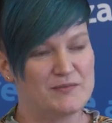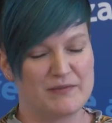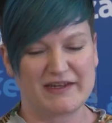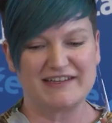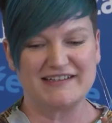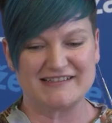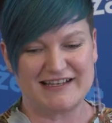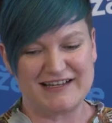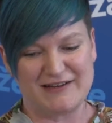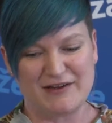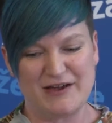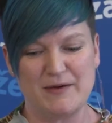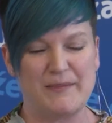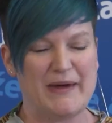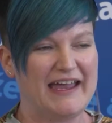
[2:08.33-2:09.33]
Because
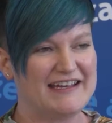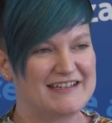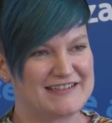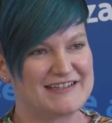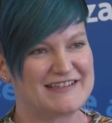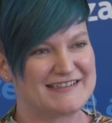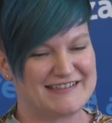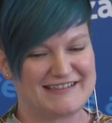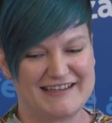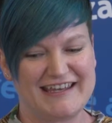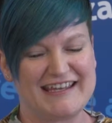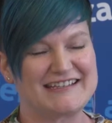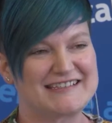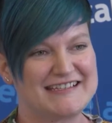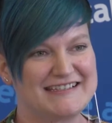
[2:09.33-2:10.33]
a page
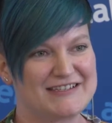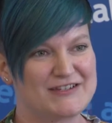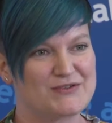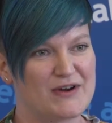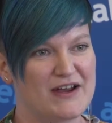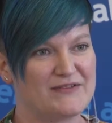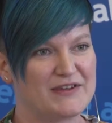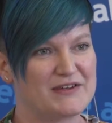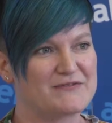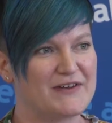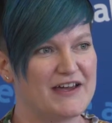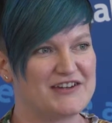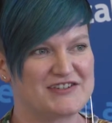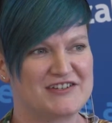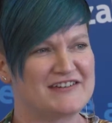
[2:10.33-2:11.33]
that exists to drive
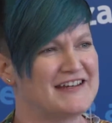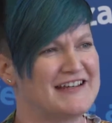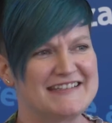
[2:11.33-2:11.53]
conversion